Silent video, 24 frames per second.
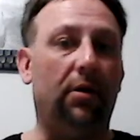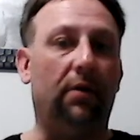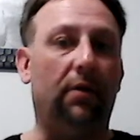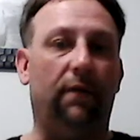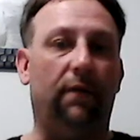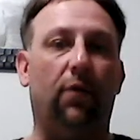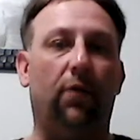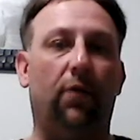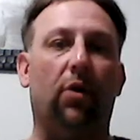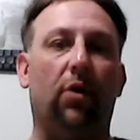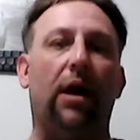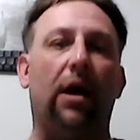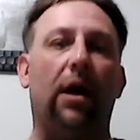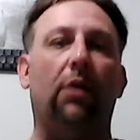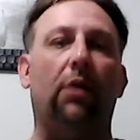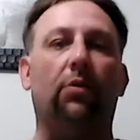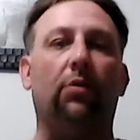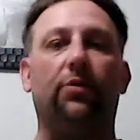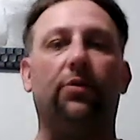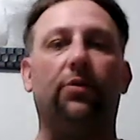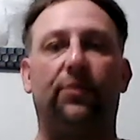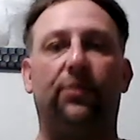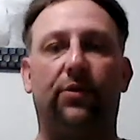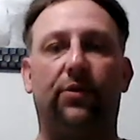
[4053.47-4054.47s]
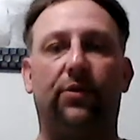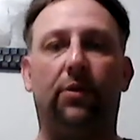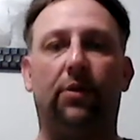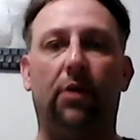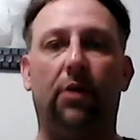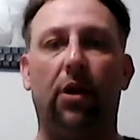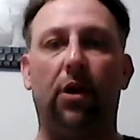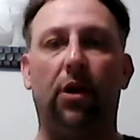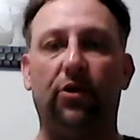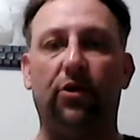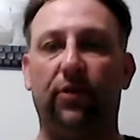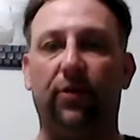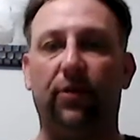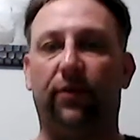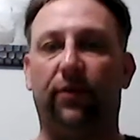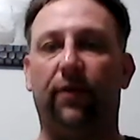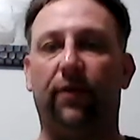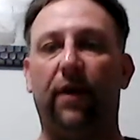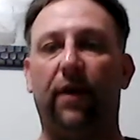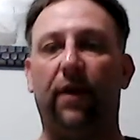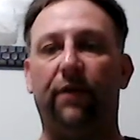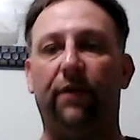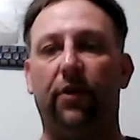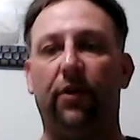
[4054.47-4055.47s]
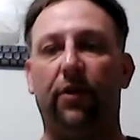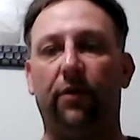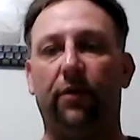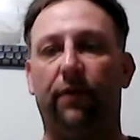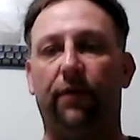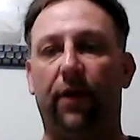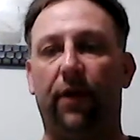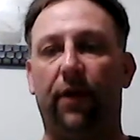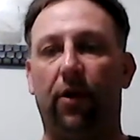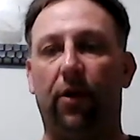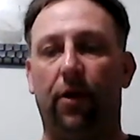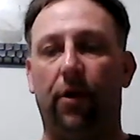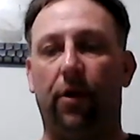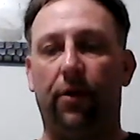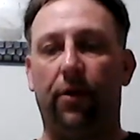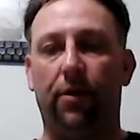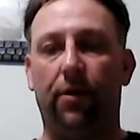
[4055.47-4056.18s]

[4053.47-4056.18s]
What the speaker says: 4 hours on just 500 farad.